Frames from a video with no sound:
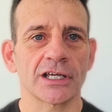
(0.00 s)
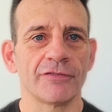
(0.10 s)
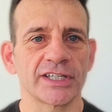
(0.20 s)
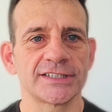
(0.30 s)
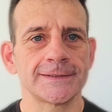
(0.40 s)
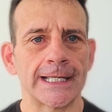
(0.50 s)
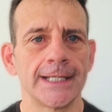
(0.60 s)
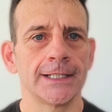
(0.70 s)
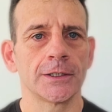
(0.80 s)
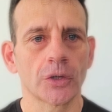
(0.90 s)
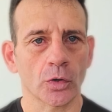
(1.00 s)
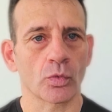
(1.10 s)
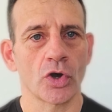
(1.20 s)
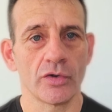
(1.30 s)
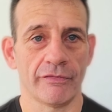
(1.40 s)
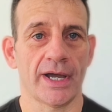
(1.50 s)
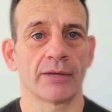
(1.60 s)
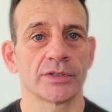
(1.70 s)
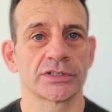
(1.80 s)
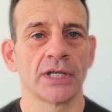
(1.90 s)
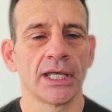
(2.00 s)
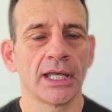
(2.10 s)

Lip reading: of extended coronavirus.